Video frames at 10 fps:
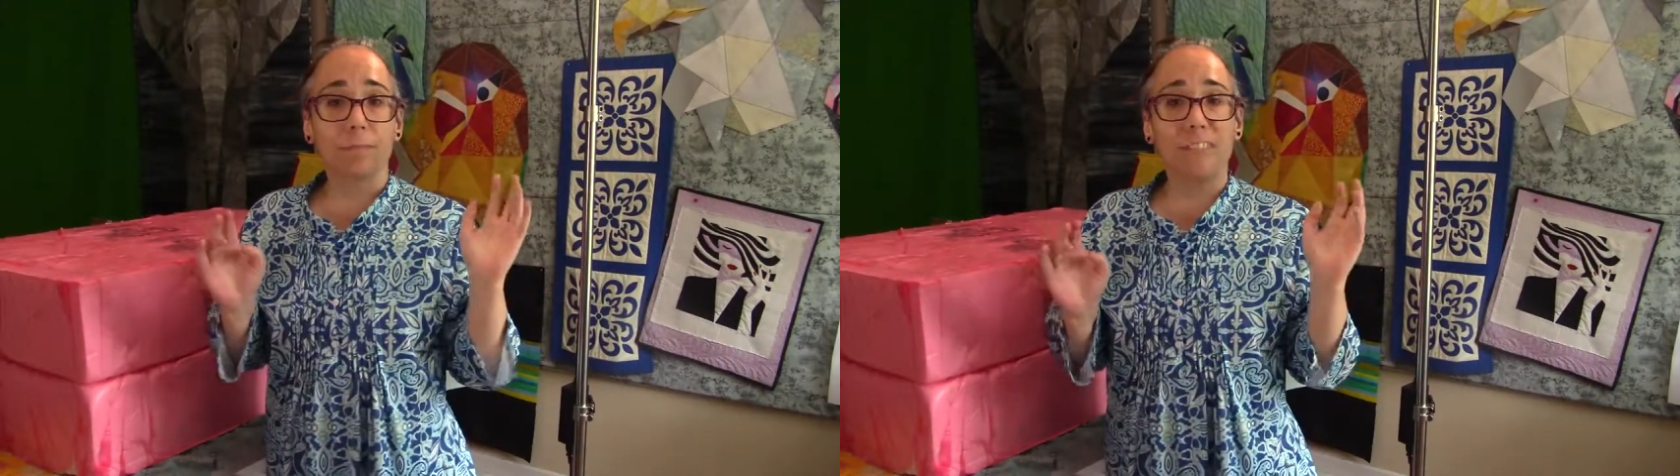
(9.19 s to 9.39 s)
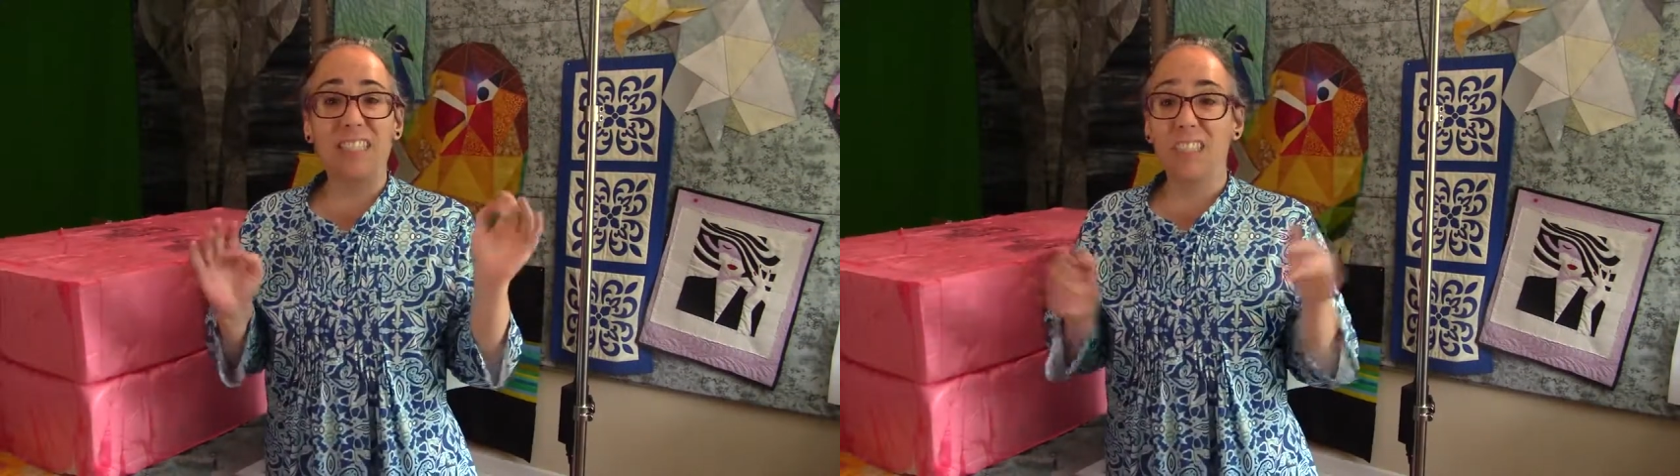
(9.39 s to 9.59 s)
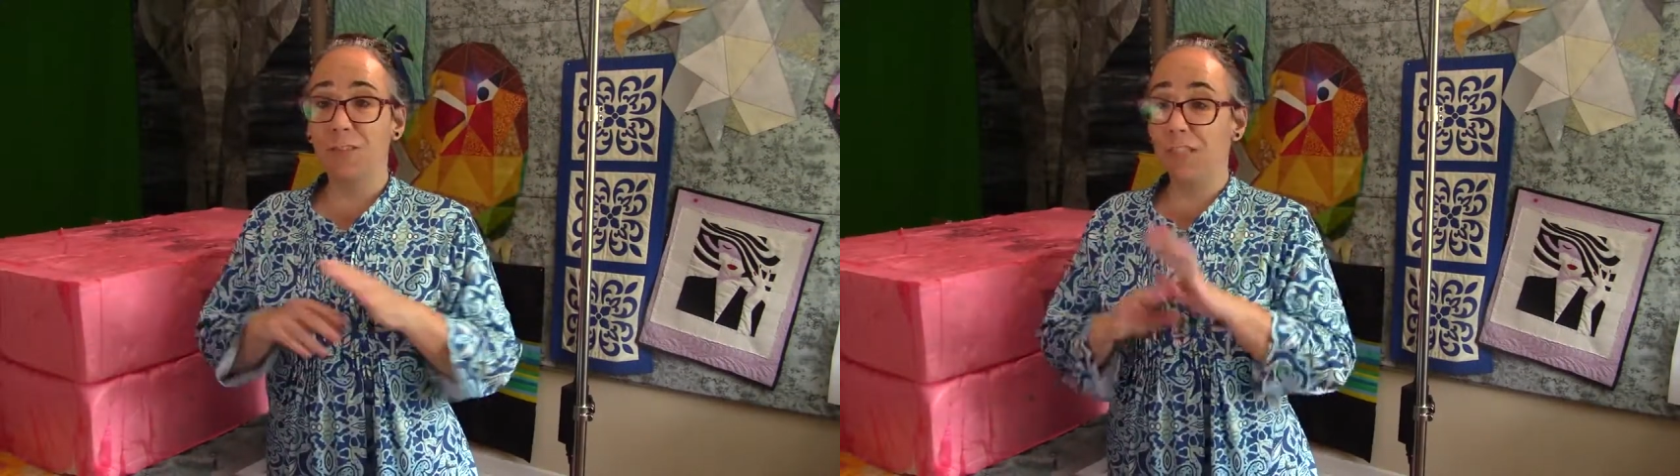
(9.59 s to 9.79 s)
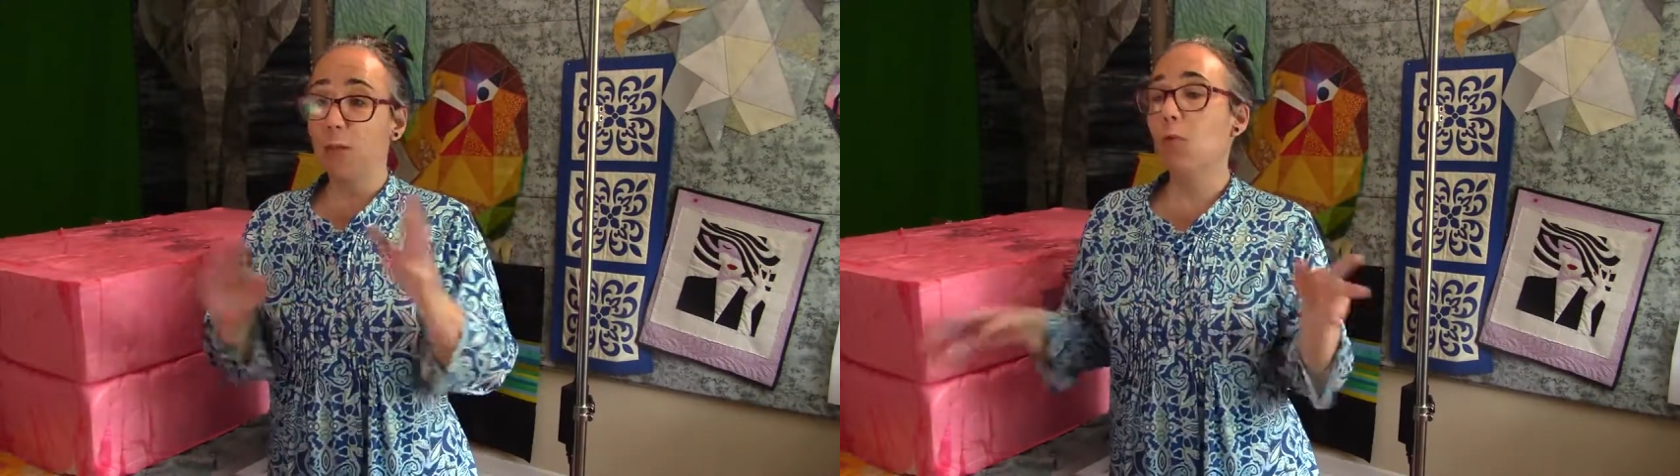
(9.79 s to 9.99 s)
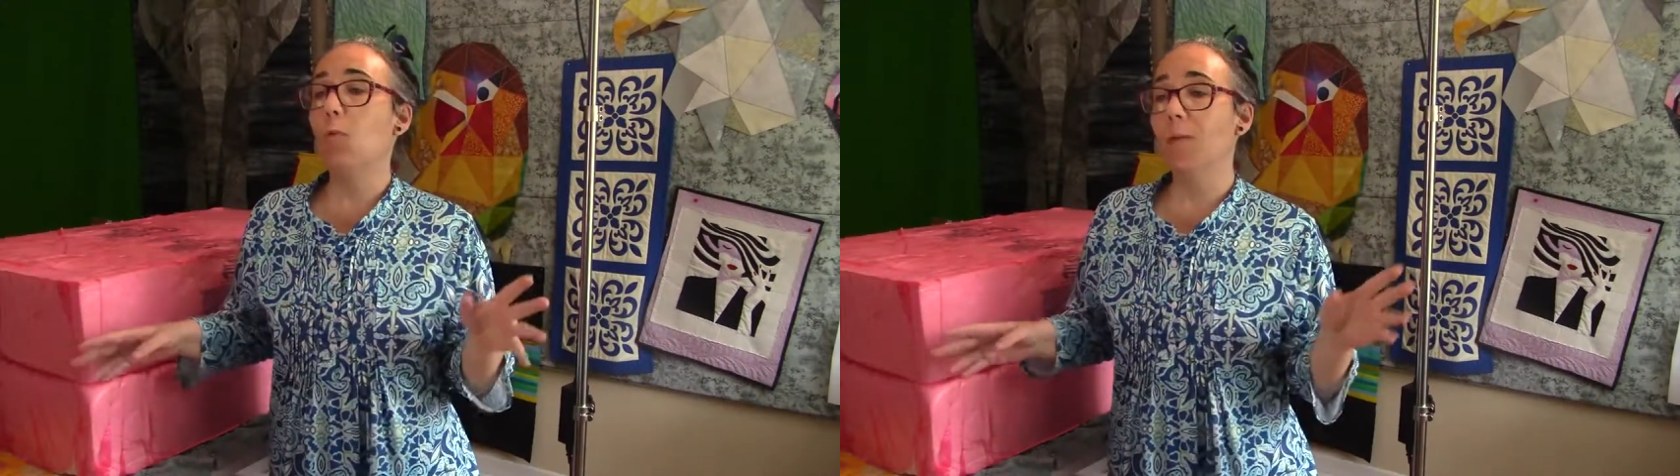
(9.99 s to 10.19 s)
this
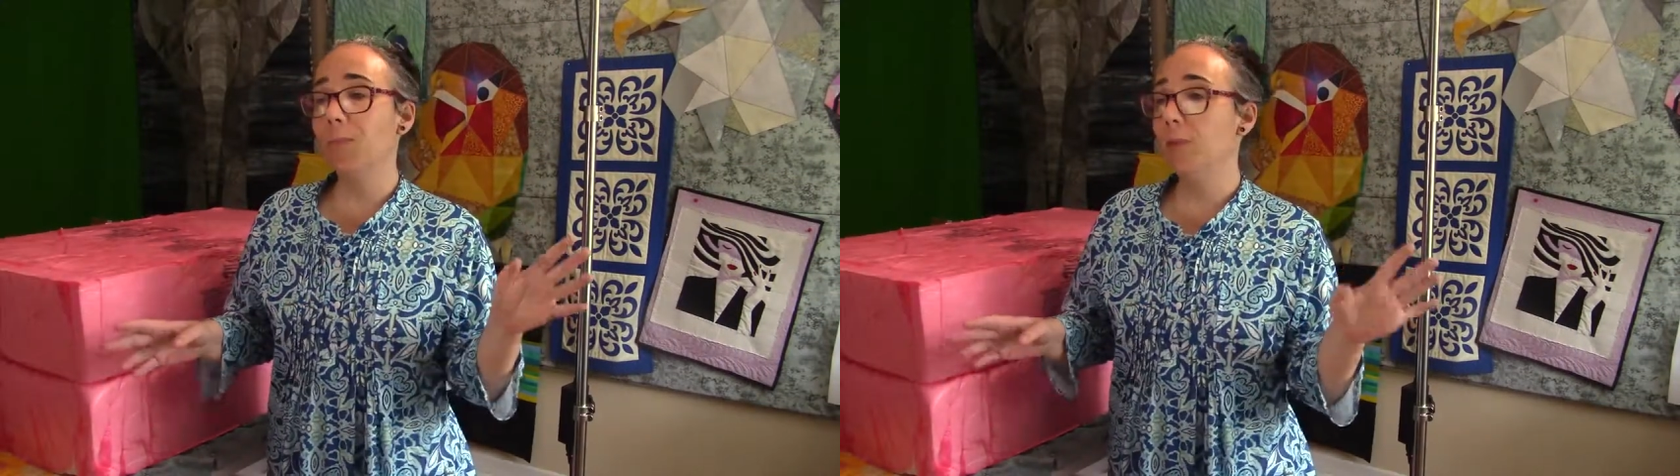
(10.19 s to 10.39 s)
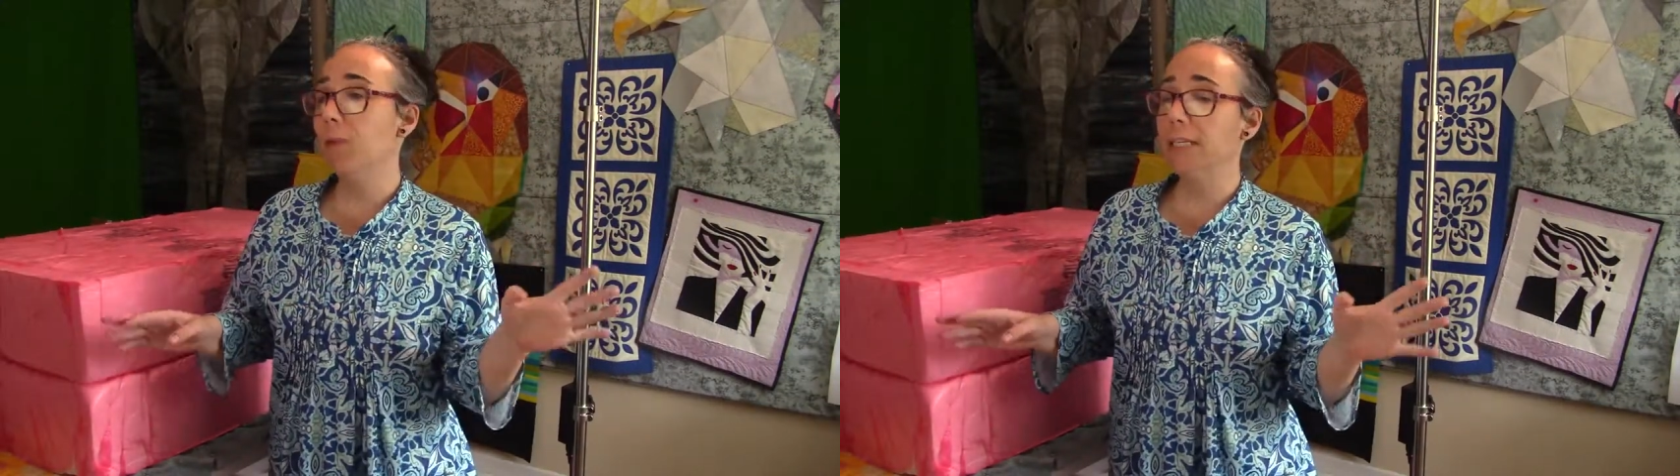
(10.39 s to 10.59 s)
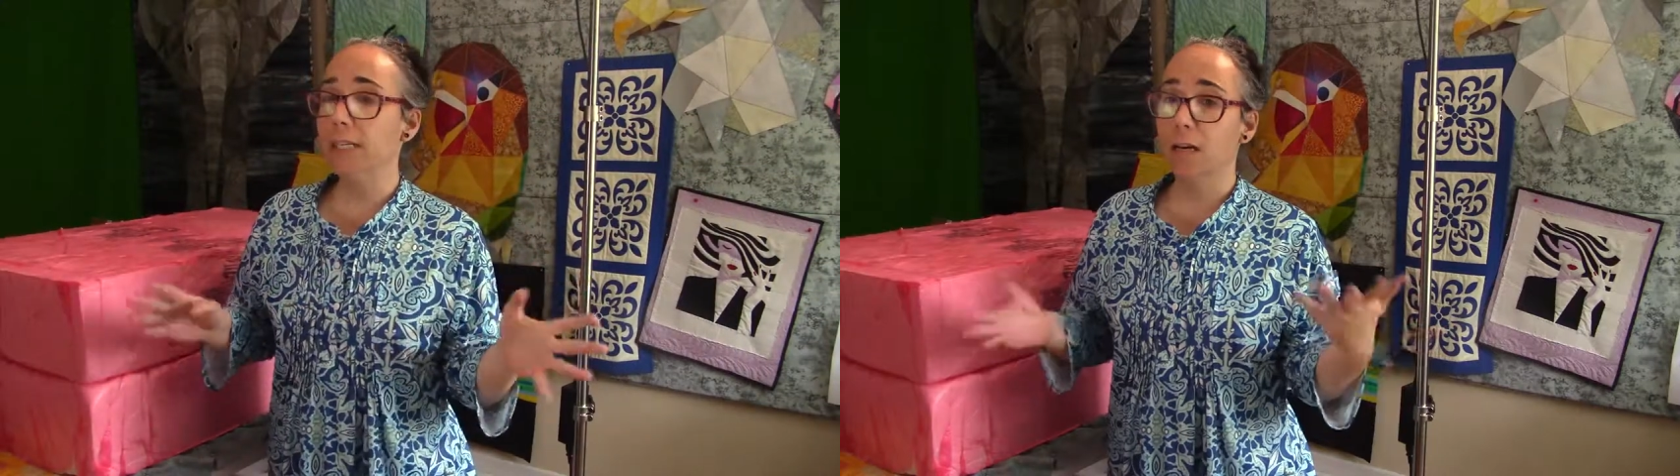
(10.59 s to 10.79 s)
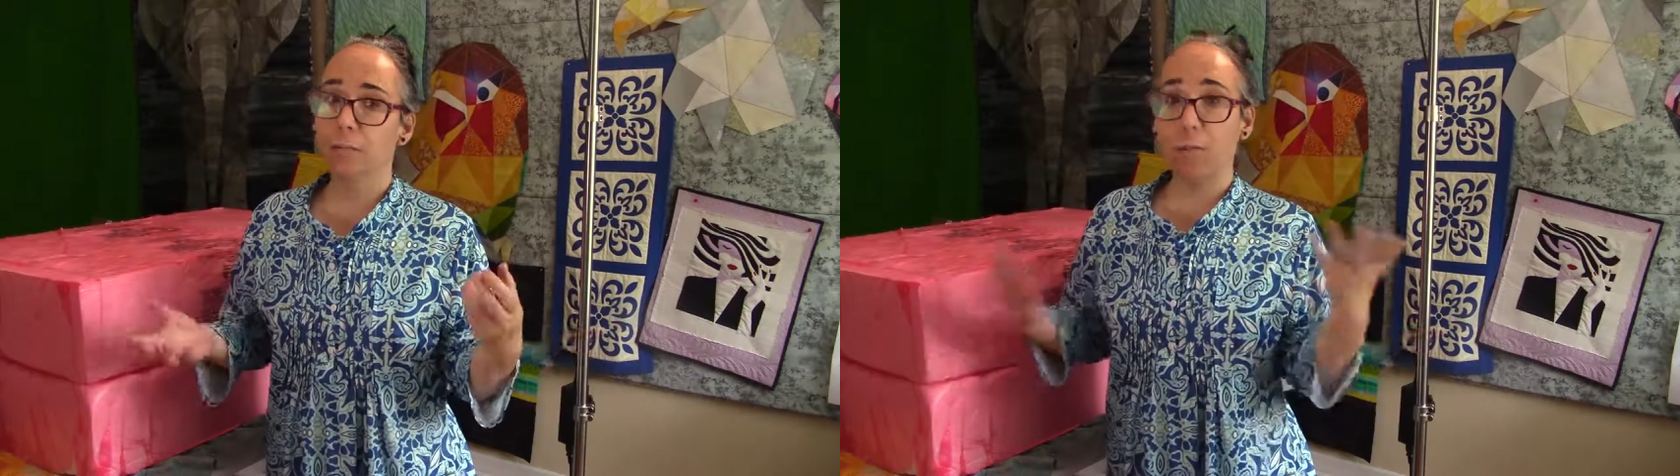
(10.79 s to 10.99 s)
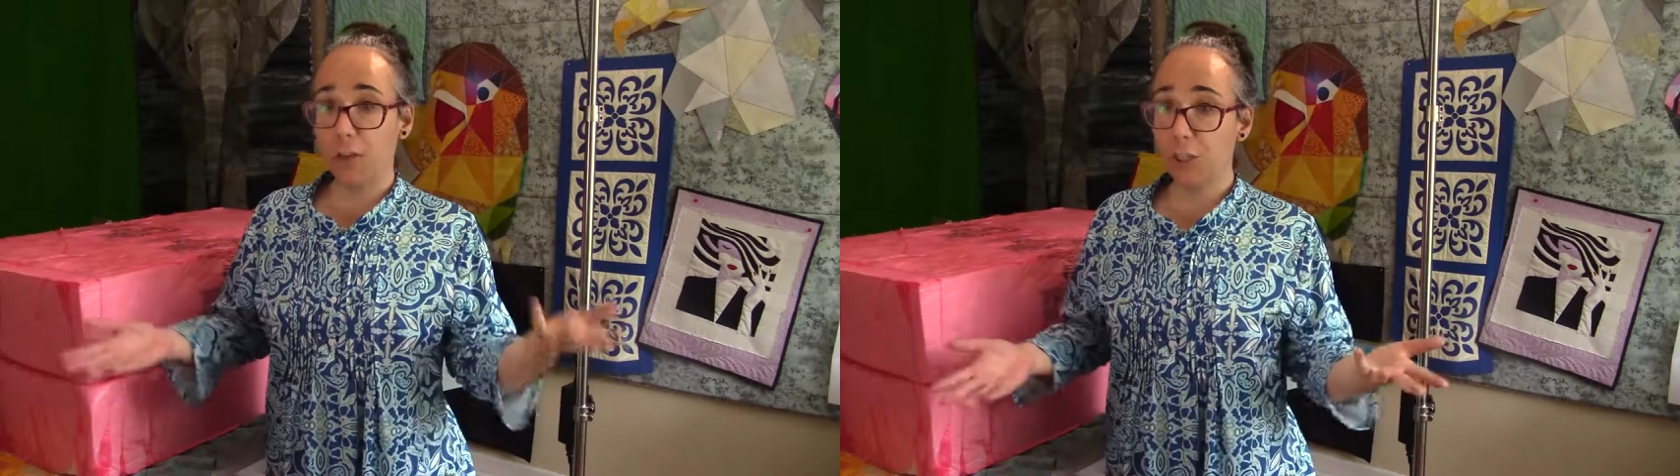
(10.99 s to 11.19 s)
video won't be really
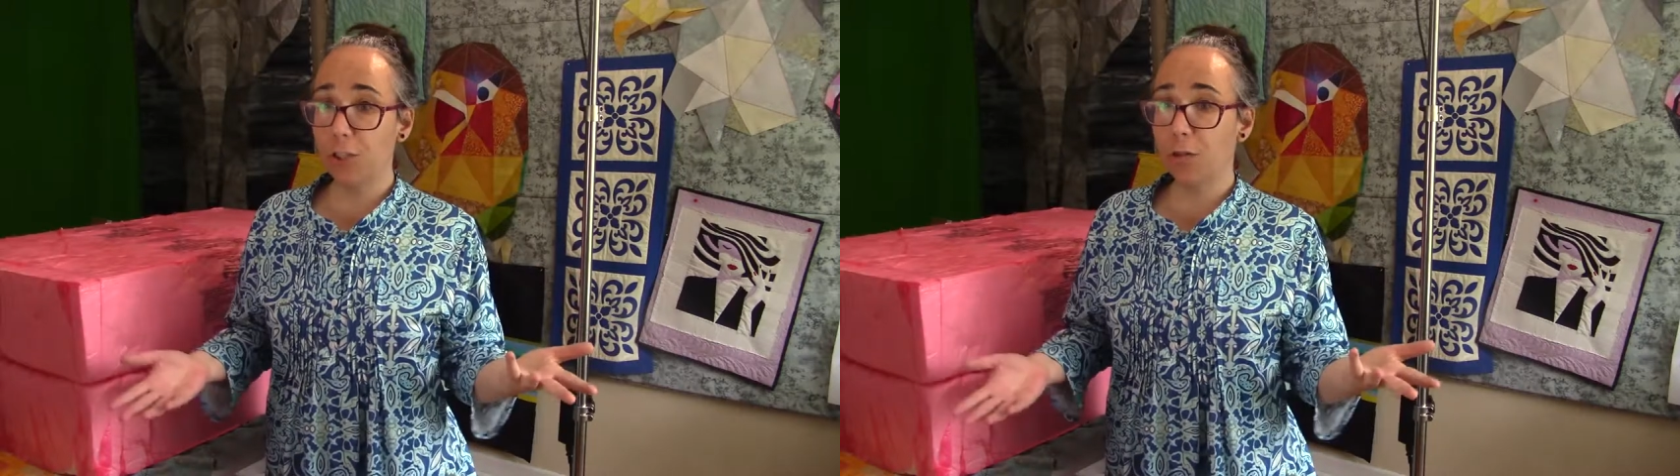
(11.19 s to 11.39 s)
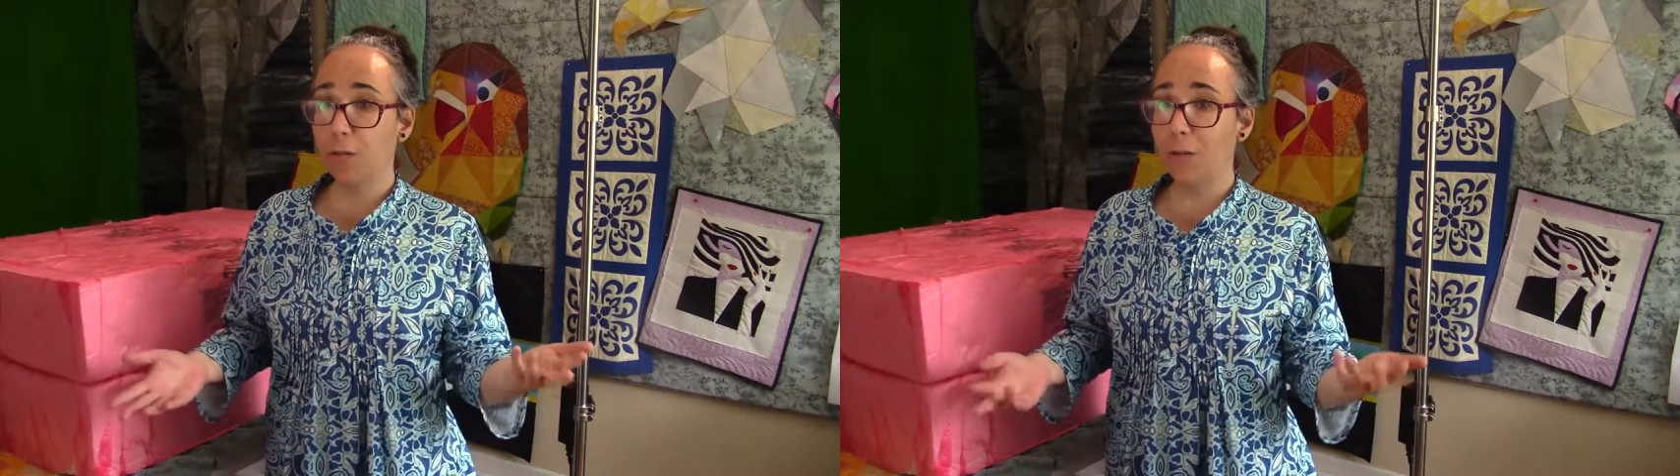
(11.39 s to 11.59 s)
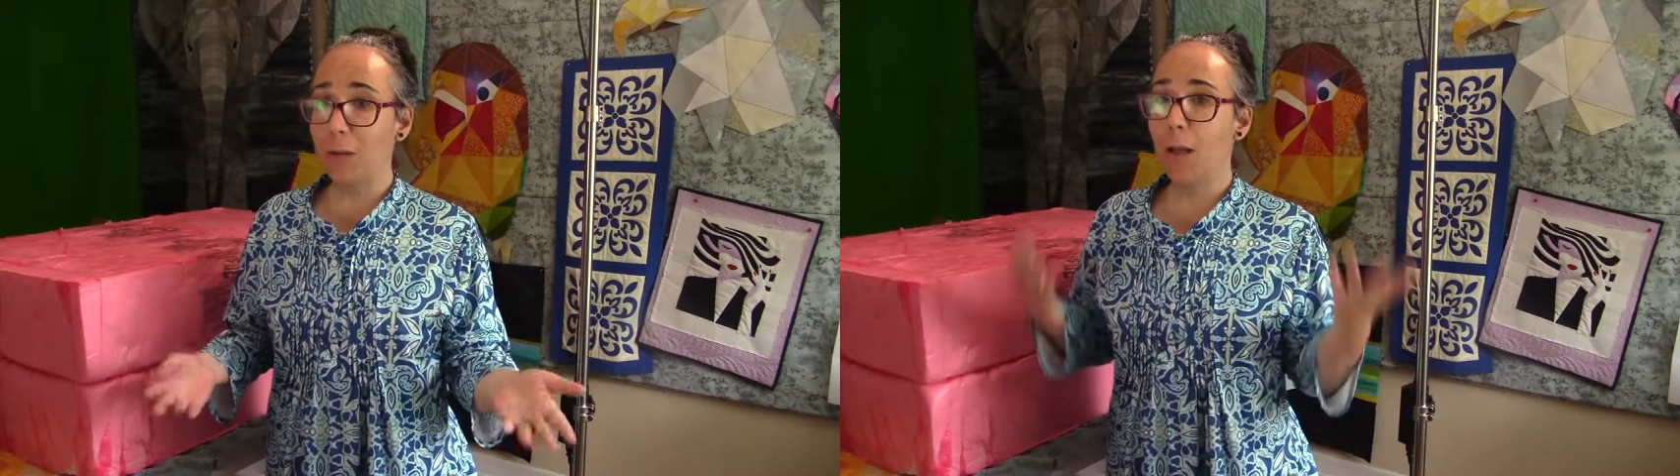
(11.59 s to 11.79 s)
professional,